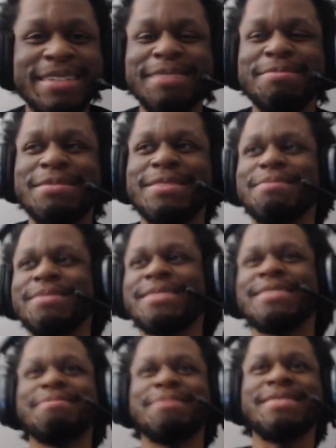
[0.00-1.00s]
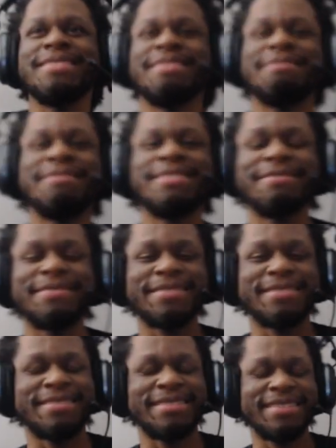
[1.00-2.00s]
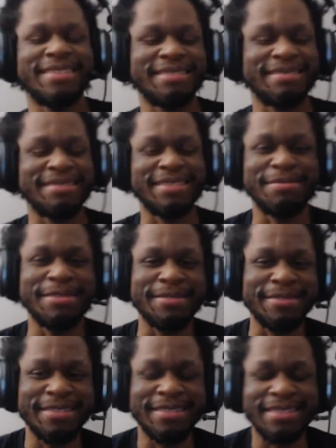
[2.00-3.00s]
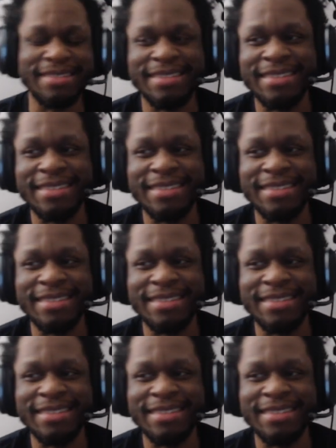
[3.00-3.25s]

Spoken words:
multiplayer. But whatever. I'm over it.